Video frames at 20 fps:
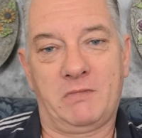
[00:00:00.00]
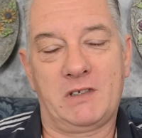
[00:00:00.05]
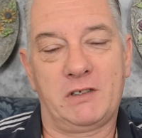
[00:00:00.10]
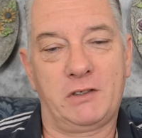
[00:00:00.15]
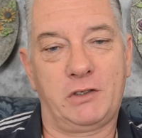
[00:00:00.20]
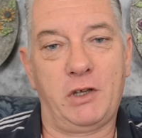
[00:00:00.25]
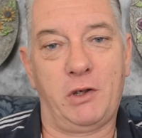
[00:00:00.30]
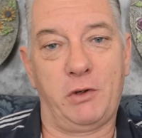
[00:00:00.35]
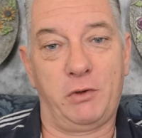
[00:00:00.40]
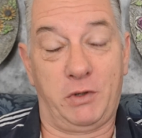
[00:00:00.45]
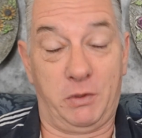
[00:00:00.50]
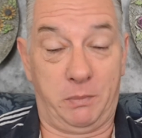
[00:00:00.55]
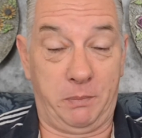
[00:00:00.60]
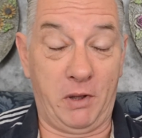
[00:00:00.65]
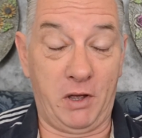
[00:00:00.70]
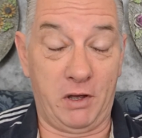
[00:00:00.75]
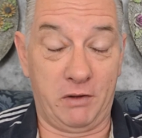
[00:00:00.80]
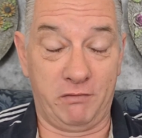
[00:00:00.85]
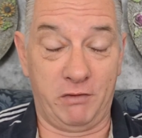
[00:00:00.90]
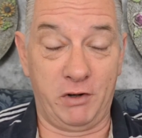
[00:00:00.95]
So the
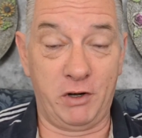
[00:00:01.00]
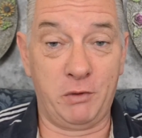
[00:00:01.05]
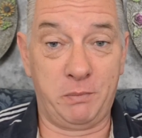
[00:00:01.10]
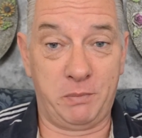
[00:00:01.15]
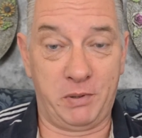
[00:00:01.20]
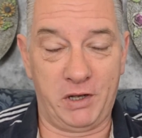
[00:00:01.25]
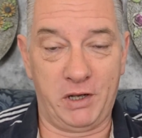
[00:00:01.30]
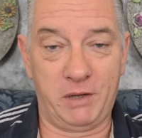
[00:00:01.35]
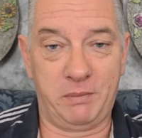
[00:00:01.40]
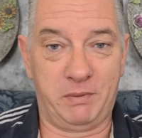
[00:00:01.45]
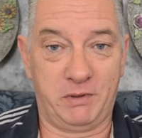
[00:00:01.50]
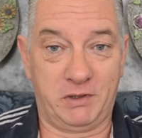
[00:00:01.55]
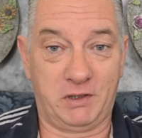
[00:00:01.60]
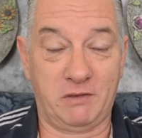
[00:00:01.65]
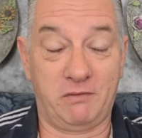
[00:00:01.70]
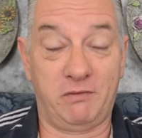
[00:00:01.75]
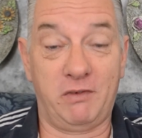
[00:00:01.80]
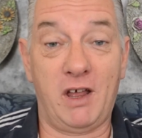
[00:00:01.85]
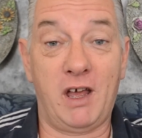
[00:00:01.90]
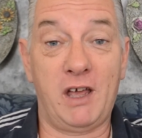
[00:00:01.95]
per- real purpose
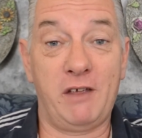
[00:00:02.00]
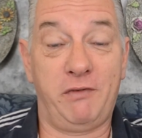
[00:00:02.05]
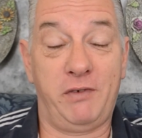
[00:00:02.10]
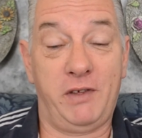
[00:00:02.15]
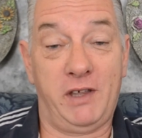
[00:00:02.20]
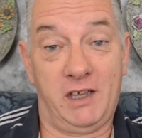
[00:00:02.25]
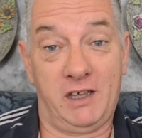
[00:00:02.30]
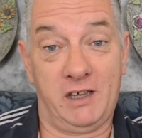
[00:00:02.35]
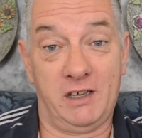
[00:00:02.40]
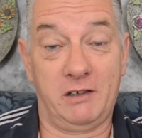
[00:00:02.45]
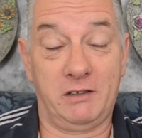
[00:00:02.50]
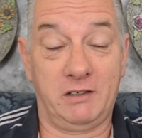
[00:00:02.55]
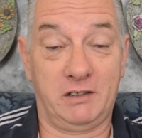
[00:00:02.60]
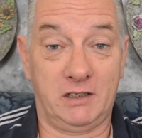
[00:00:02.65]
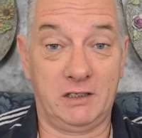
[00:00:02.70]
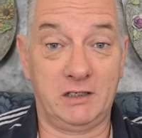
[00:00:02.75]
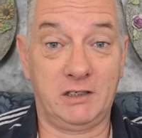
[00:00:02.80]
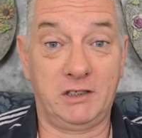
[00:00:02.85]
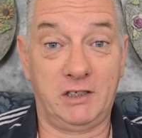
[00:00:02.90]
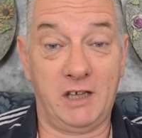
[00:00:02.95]
of life here
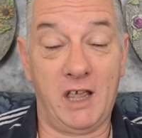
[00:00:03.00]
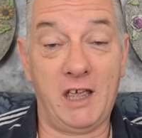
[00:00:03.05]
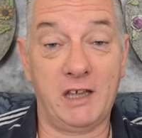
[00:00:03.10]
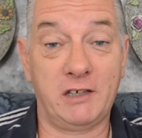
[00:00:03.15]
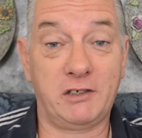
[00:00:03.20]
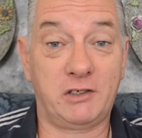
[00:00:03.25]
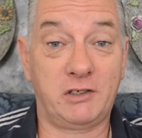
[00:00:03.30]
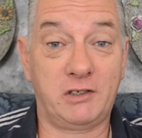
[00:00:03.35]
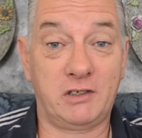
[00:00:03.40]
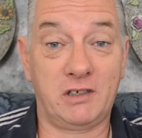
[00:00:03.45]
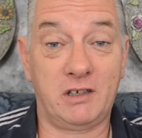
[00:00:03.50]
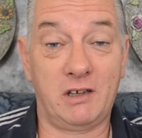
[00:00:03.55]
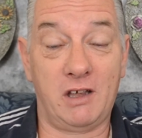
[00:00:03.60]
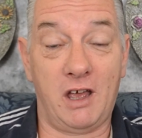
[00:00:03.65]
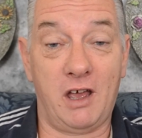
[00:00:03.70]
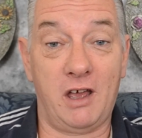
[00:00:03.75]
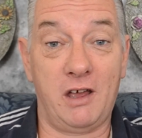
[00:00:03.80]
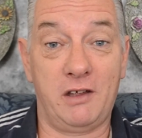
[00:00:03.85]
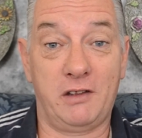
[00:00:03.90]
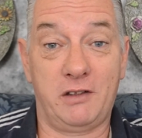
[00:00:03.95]
is yes,
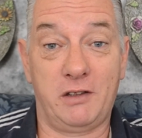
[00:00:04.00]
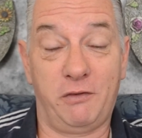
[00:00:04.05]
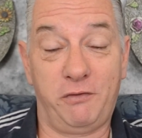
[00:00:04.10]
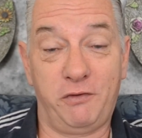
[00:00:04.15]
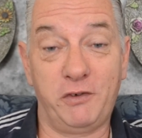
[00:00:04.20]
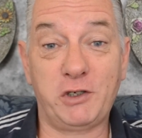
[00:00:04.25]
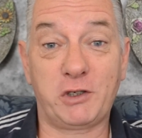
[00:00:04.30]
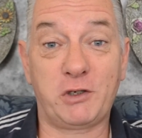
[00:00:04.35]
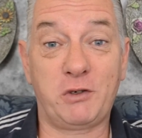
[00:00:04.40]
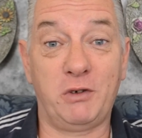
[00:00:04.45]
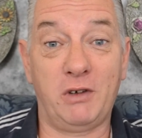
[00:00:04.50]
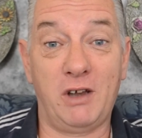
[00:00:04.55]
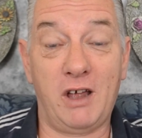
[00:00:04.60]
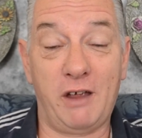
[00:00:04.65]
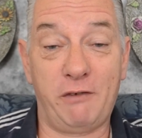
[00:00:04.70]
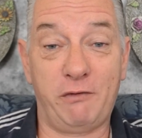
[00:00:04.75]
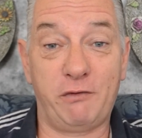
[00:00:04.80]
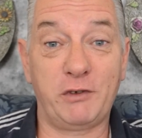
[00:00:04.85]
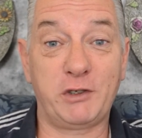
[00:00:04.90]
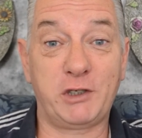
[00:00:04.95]
uh, the physical
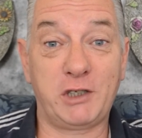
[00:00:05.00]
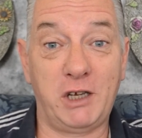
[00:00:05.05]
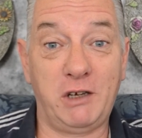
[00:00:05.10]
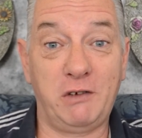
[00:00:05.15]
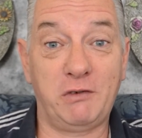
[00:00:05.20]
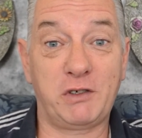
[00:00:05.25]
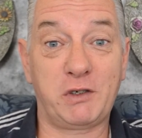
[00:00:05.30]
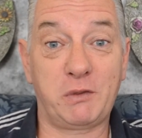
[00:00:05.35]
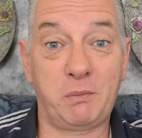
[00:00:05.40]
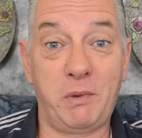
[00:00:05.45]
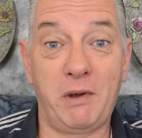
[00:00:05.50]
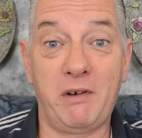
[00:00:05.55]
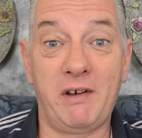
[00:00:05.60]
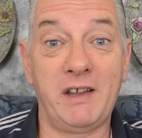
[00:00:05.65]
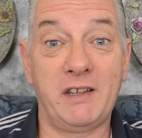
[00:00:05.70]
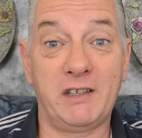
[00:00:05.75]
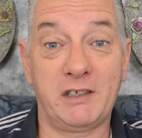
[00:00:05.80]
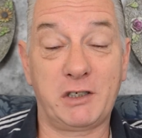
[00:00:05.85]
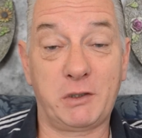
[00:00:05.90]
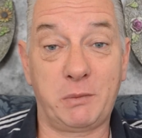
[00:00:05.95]
life receives spirit,
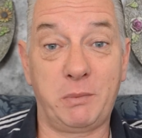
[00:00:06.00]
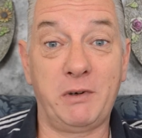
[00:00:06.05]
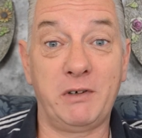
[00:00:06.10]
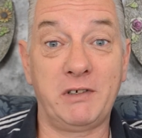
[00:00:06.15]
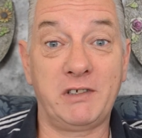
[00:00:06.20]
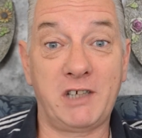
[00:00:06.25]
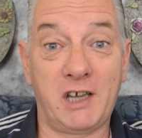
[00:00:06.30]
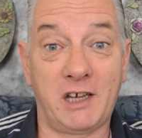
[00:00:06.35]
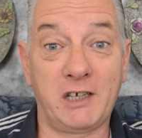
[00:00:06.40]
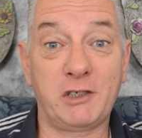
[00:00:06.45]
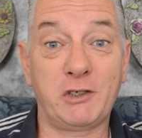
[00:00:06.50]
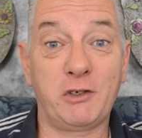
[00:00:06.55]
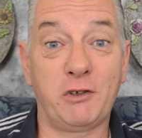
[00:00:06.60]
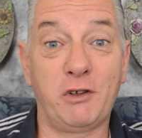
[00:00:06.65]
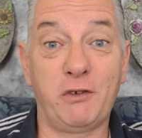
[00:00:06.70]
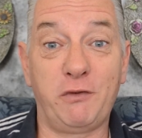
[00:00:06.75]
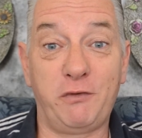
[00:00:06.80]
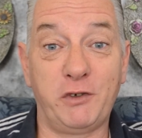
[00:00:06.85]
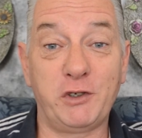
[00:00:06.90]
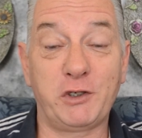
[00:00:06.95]
and the spirit takes on
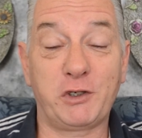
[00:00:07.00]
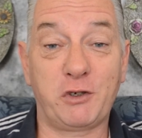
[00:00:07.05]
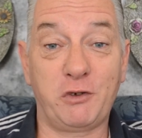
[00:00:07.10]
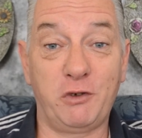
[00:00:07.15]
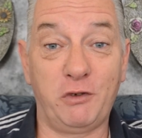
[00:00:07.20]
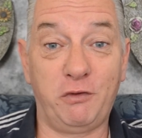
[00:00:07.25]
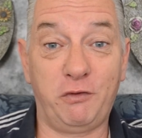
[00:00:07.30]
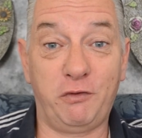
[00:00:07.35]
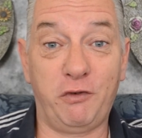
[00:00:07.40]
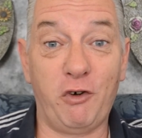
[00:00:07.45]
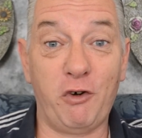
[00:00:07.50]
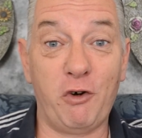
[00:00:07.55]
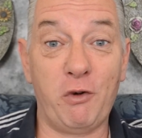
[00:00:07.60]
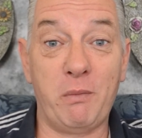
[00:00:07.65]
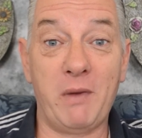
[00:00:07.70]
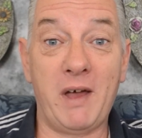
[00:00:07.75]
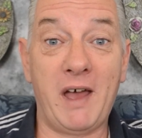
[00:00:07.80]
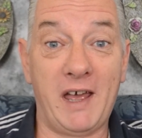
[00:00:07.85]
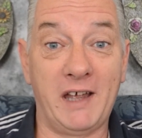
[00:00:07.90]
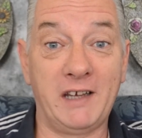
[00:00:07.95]
the physical
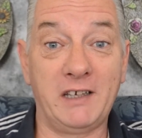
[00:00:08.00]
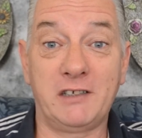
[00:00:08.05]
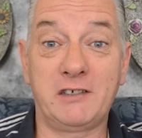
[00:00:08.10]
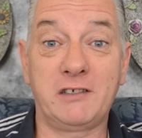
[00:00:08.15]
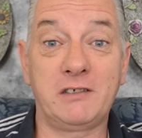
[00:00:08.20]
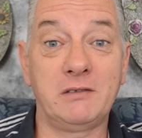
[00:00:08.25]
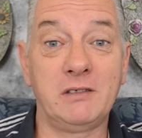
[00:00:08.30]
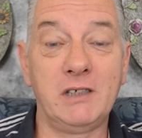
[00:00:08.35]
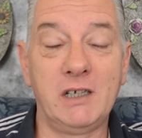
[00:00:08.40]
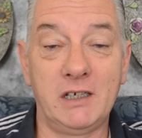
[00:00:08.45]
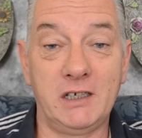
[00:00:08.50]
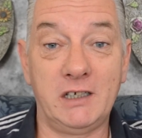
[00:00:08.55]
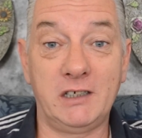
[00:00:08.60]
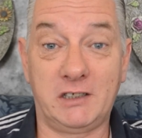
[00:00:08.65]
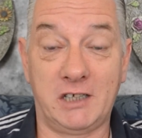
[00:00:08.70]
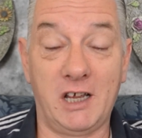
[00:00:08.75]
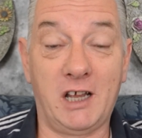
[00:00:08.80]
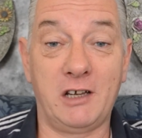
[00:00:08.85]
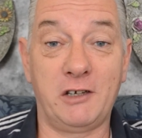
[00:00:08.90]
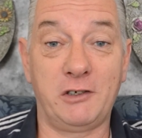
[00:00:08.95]
form and
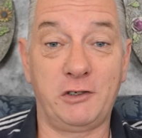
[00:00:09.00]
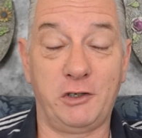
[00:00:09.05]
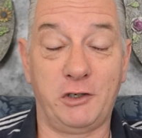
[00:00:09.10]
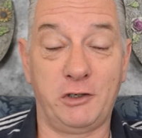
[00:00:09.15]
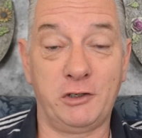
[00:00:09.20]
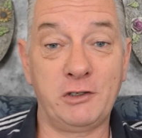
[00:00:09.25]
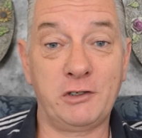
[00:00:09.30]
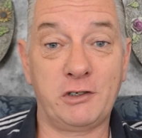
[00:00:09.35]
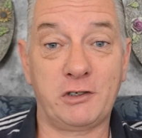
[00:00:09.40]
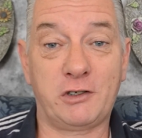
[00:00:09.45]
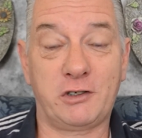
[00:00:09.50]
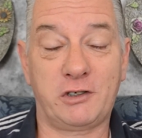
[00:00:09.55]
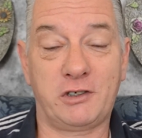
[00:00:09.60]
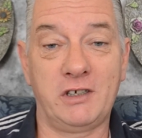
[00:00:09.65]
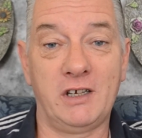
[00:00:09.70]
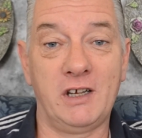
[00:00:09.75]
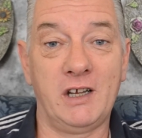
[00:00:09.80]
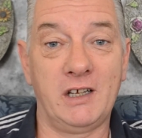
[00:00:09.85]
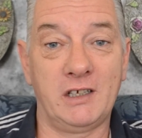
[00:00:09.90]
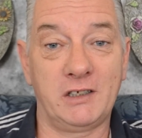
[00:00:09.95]
intelligence
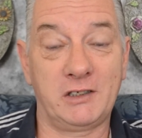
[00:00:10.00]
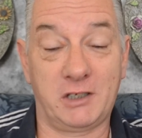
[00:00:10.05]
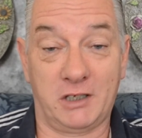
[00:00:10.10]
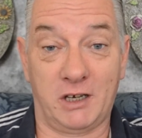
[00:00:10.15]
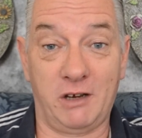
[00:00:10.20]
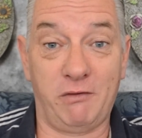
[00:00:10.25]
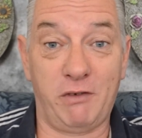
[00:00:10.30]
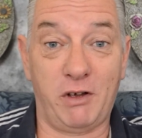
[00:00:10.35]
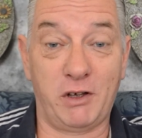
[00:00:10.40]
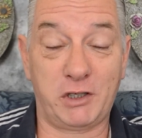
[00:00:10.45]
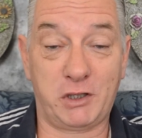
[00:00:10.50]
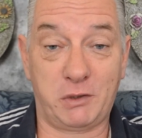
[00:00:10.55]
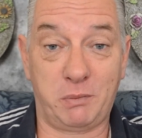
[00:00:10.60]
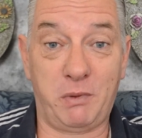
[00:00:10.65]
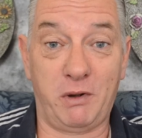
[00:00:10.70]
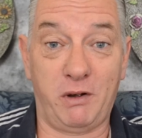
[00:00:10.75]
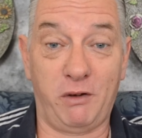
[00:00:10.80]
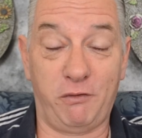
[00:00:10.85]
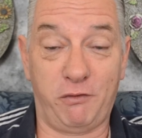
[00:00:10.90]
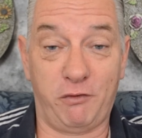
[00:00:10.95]
to give our
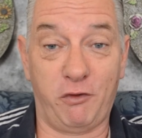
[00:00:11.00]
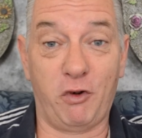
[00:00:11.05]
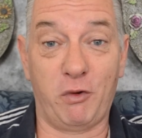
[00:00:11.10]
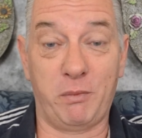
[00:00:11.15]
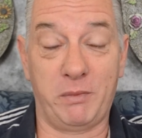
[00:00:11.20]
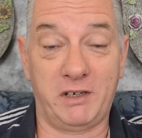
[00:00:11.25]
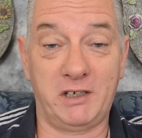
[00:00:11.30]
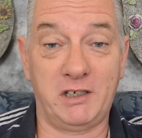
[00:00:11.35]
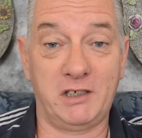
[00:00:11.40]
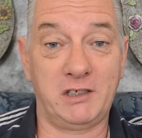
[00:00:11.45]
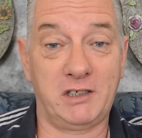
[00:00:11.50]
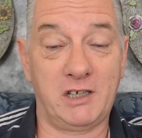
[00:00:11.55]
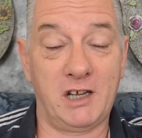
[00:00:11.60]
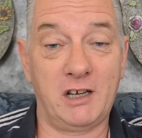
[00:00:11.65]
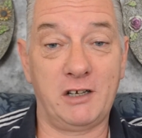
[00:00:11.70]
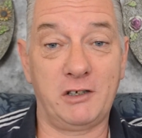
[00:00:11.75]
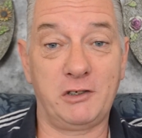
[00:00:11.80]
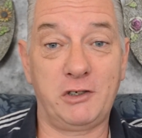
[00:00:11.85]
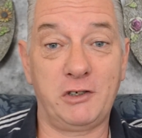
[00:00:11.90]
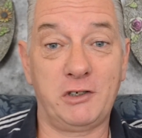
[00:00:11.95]
spirit form and
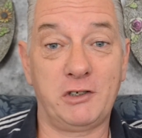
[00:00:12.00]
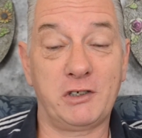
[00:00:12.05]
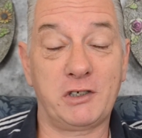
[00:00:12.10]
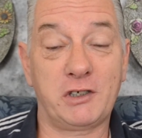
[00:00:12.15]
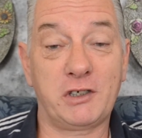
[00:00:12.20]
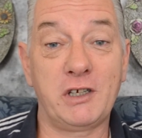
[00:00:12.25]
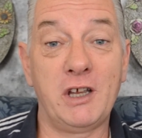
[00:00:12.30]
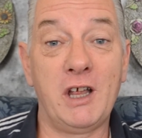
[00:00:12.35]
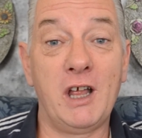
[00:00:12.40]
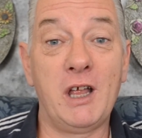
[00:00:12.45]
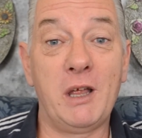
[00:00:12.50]
intelligence.